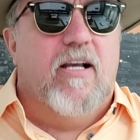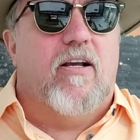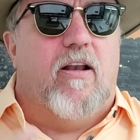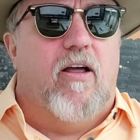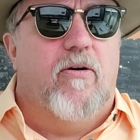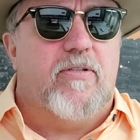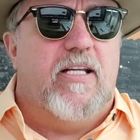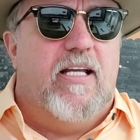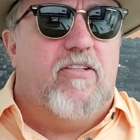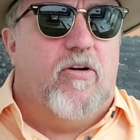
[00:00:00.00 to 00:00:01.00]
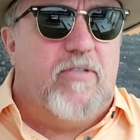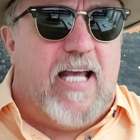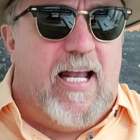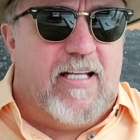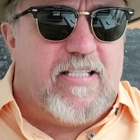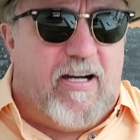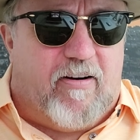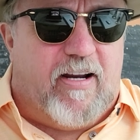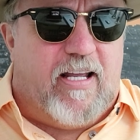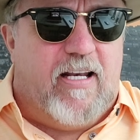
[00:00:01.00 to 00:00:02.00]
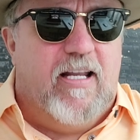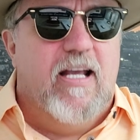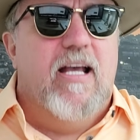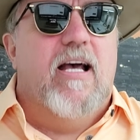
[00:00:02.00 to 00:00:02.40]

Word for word: cloaked in totalitarian